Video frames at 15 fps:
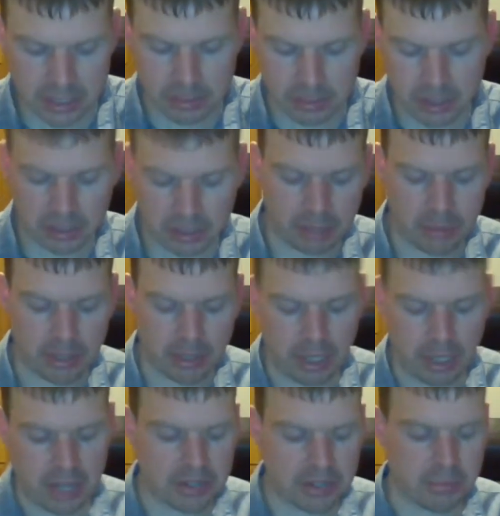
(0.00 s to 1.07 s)
about the
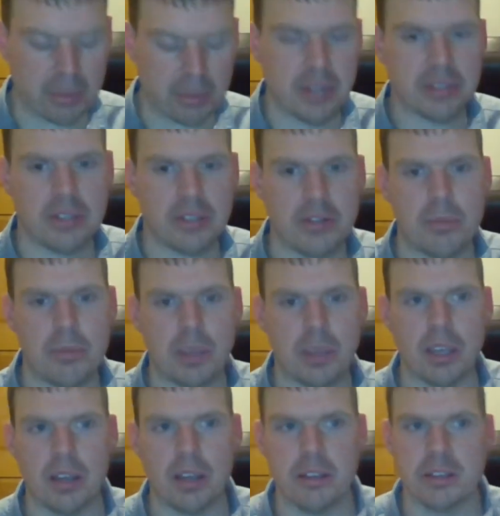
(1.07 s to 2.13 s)
communication piece too,
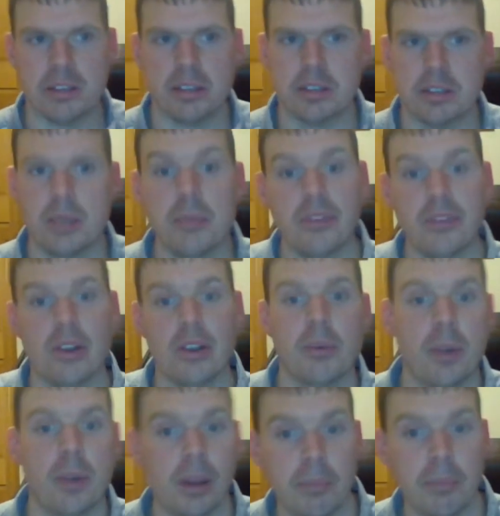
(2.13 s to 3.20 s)
because some of you are
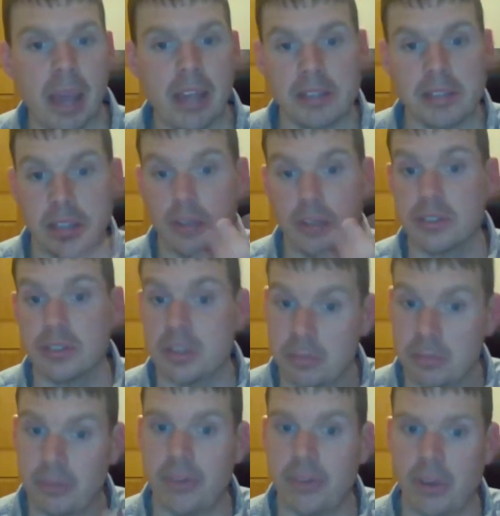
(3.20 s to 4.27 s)
wearing masks. I know some
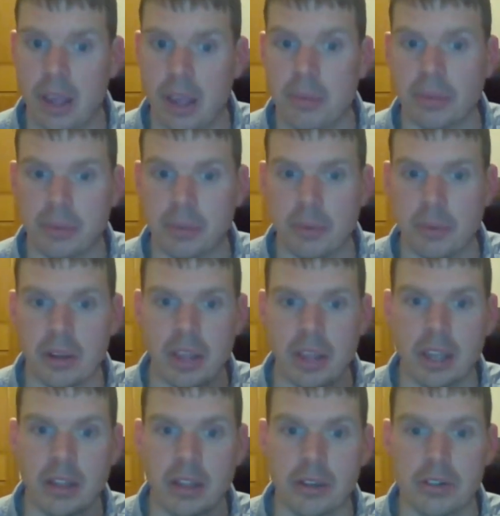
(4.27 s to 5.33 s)
of you are able to wear
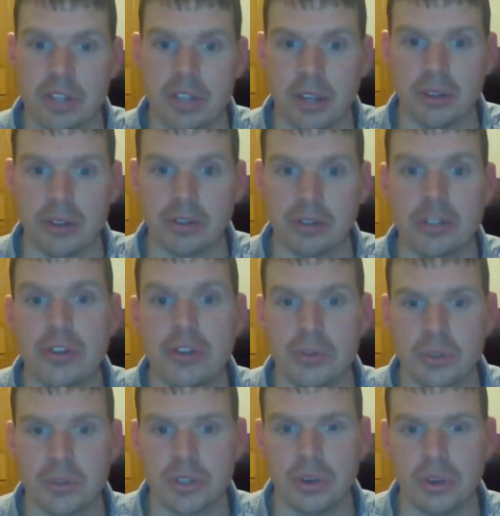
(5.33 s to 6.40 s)
that clear shield
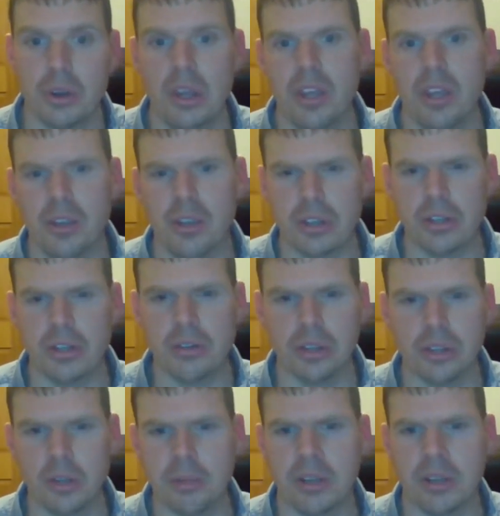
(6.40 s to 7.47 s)
too, so you could do a
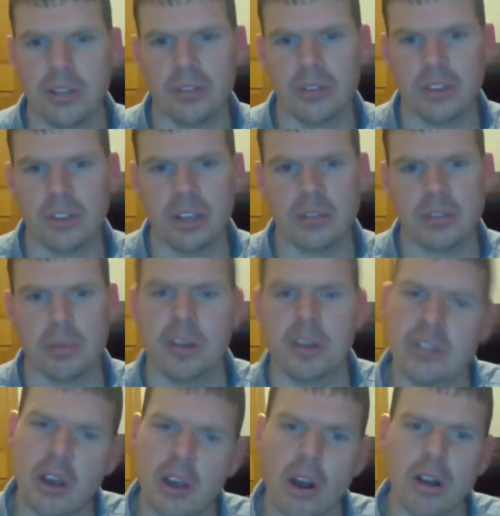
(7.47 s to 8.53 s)
little bit different things. But
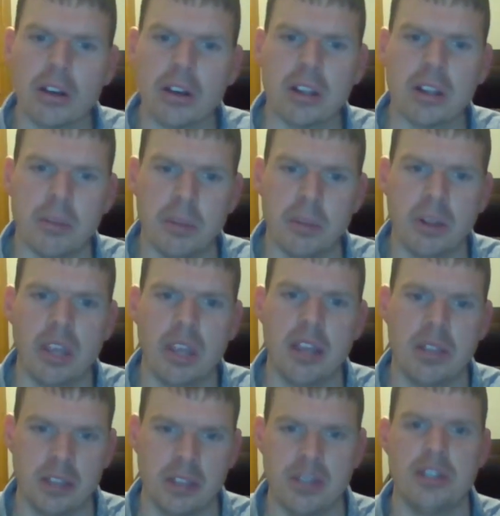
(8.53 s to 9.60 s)
is it harder to
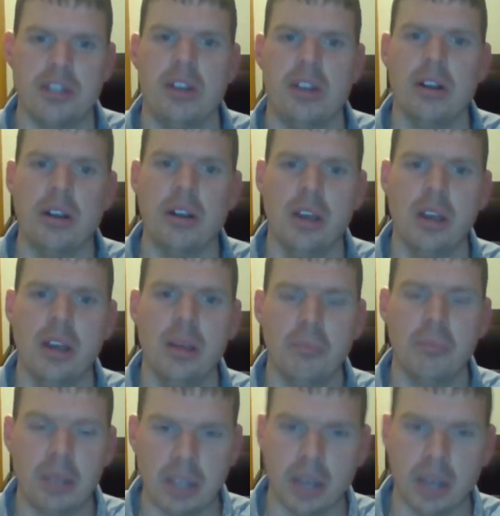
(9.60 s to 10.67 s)
communicate this year
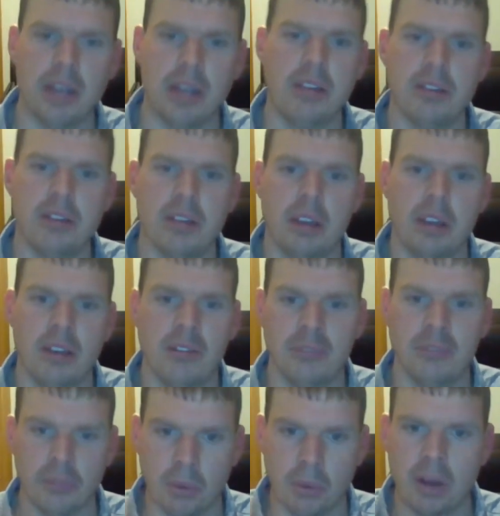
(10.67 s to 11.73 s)
because of
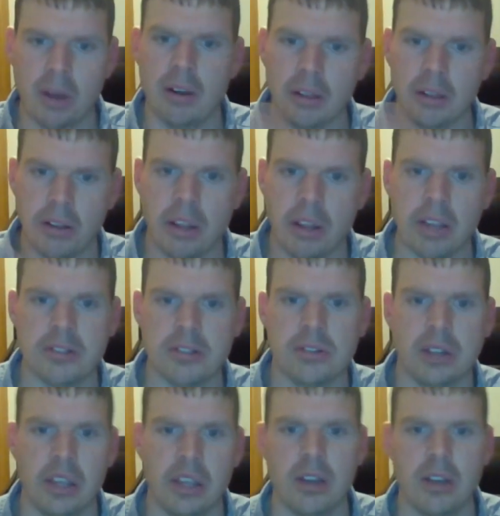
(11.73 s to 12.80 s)
wearing a little
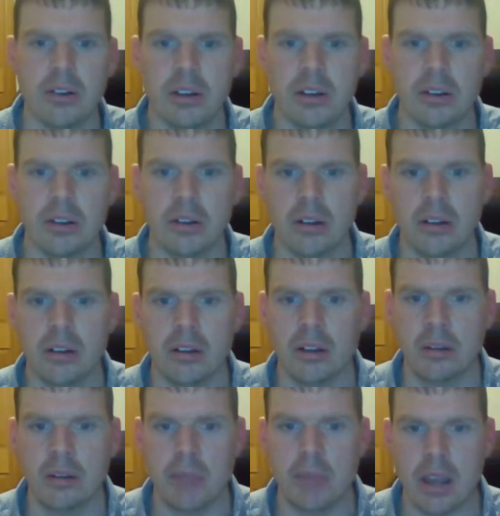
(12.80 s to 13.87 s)
extra gear on your
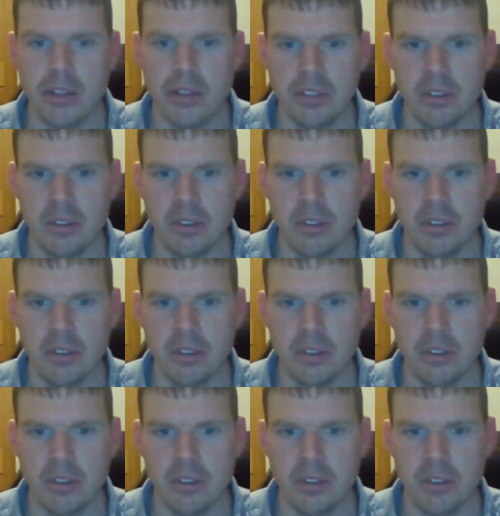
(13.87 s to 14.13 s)
mouth?